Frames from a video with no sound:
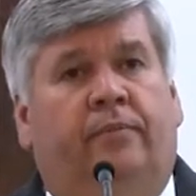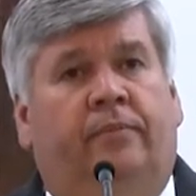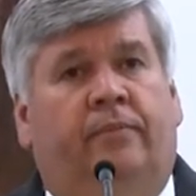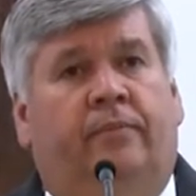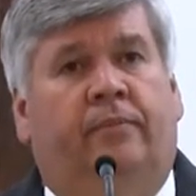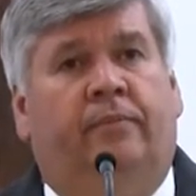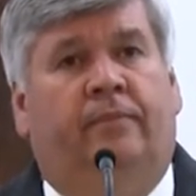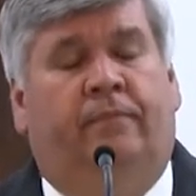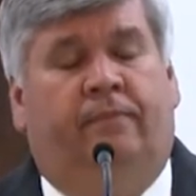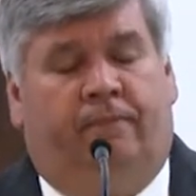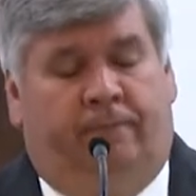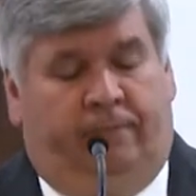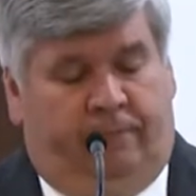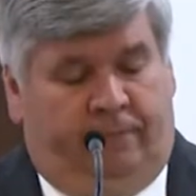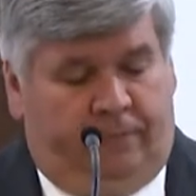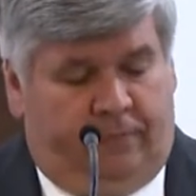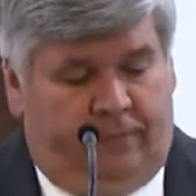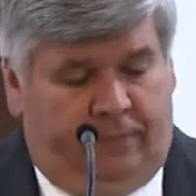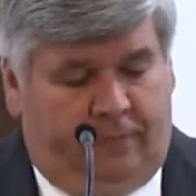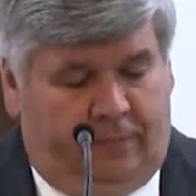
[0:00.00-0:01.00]

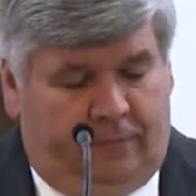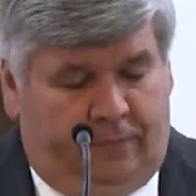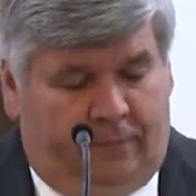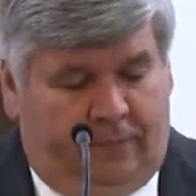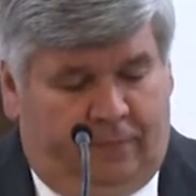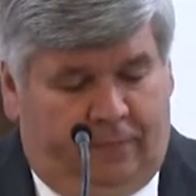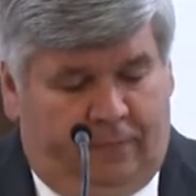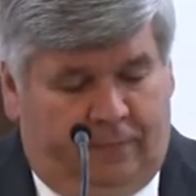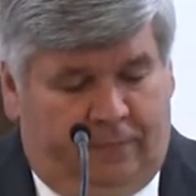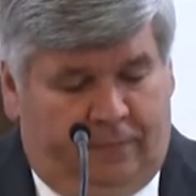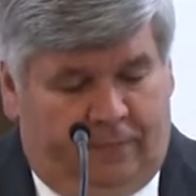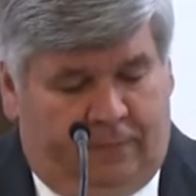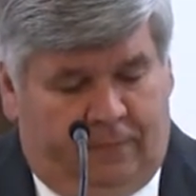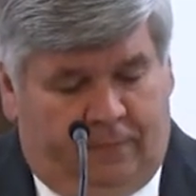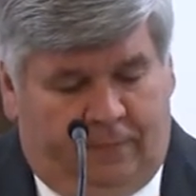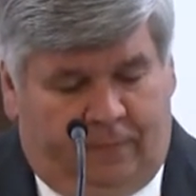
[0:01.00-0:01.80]
[no speech]